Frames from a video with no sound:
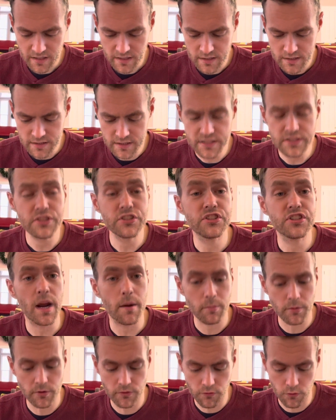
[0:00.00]
This is
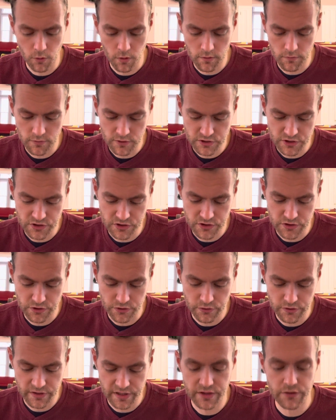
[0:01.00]
chapter 4, verses
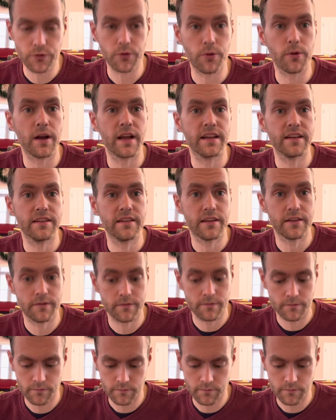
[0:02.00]
13 through 18.